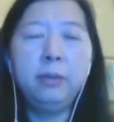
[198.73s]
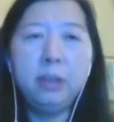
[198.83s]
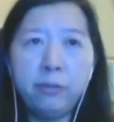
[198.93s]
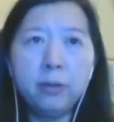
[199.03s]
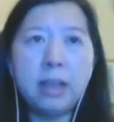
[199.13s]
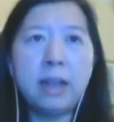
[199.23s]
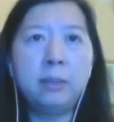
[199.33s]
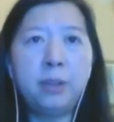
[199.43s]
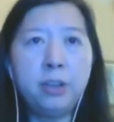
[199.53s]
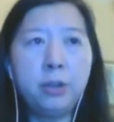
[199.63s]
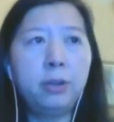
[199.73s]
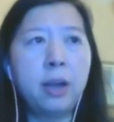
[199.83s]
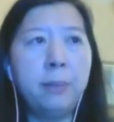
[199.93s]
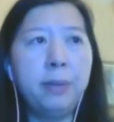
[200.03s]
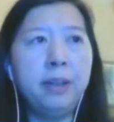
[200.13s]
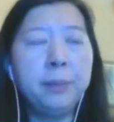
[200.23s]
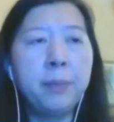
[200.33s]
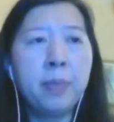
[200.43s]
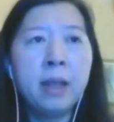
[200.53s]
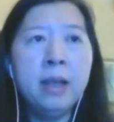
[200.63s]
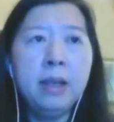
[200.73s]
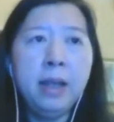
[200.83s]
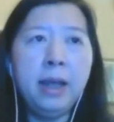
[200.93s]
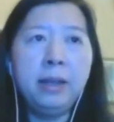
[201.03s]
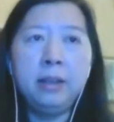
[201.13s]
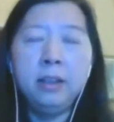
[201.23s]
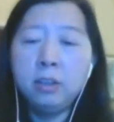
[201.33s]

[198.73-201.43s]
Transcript: for that particular company. And